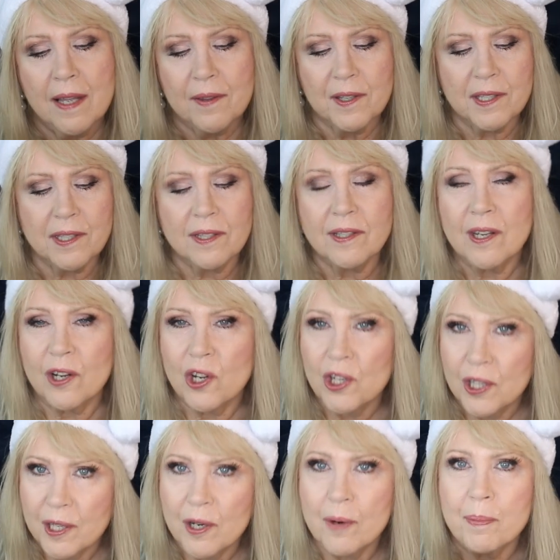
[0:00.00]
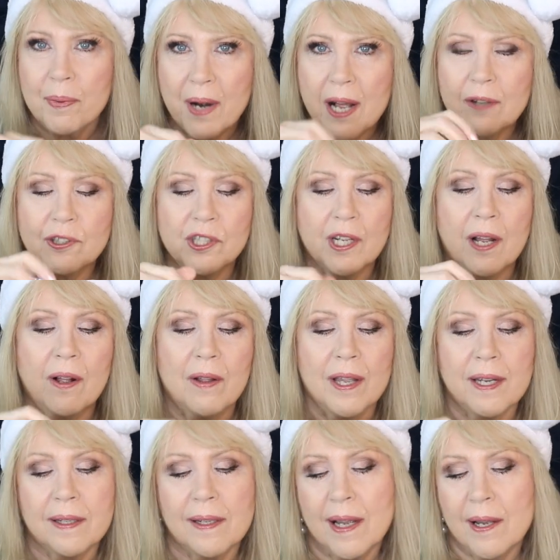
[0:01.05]
This is a clear brow gel,
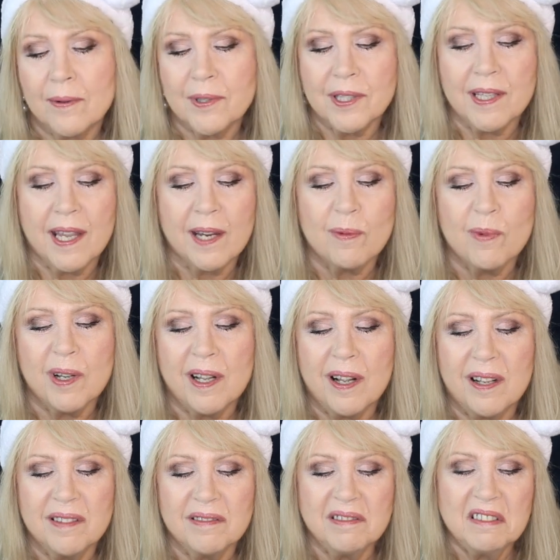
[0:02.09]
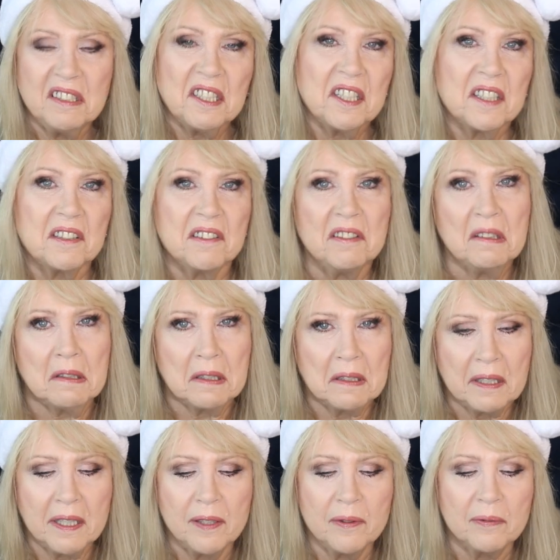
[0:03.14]
and I was like, well, yeah,
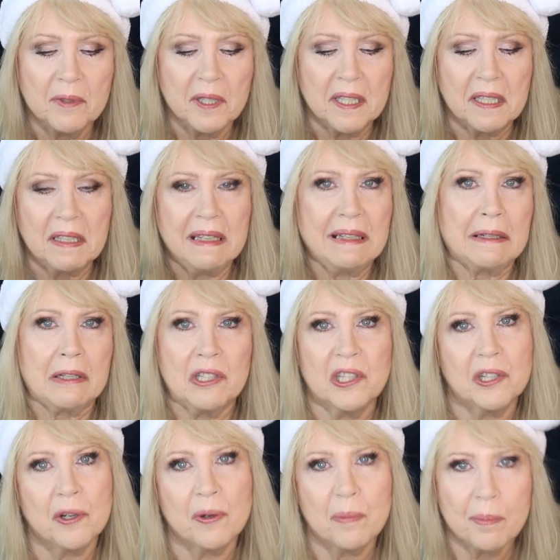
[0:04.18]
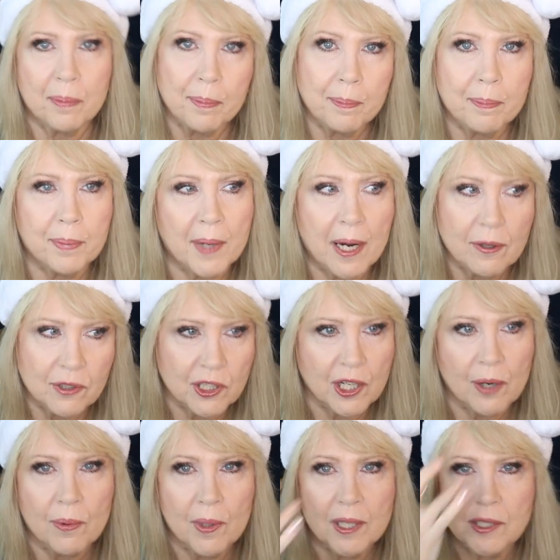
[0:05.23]
I don't really need a clear brow
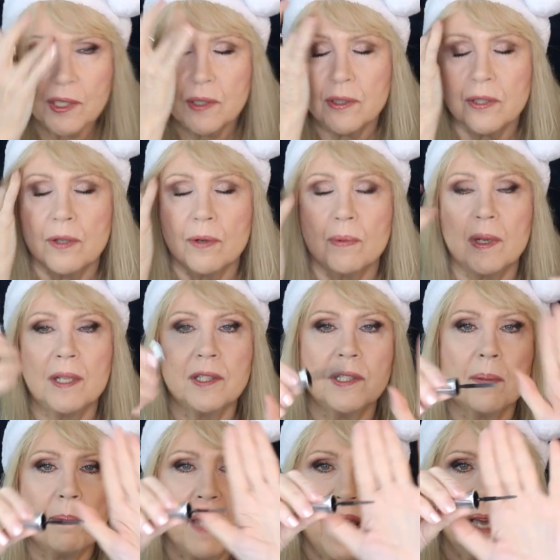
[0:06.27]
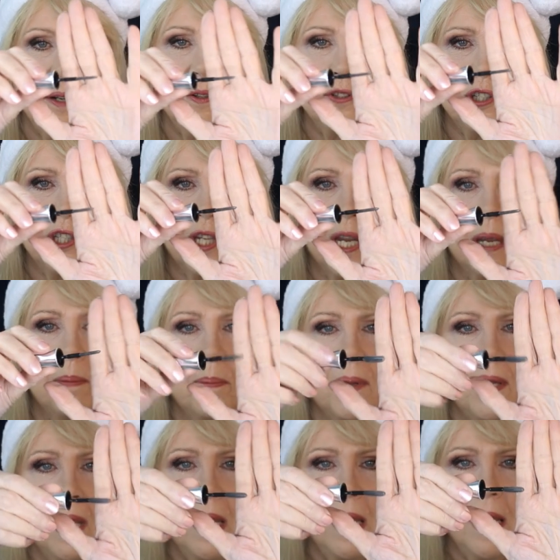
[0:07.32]
gel. What does it do? Well, it's a paddle shape,
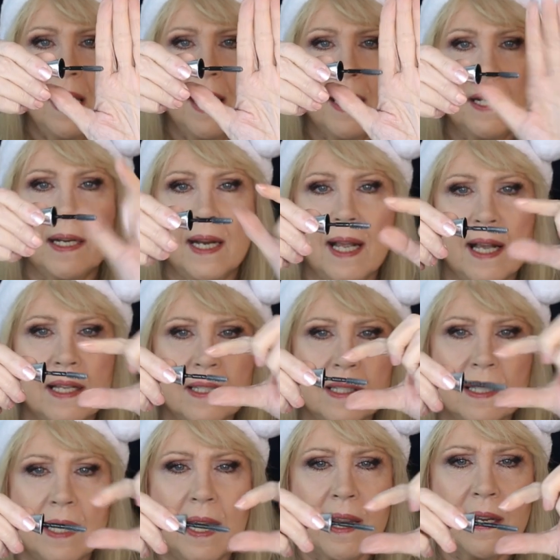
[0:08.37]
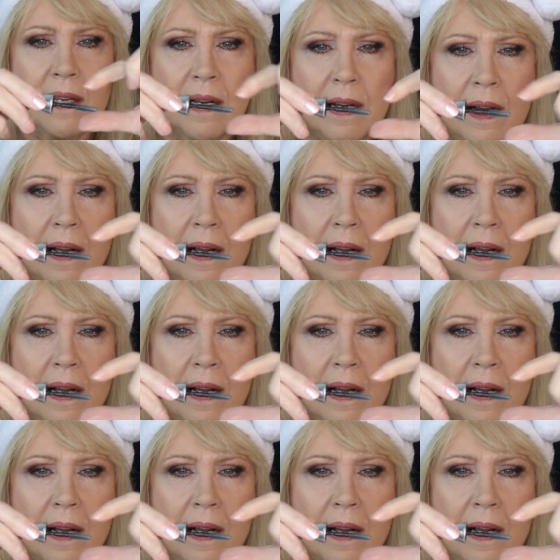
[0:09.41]
and it has like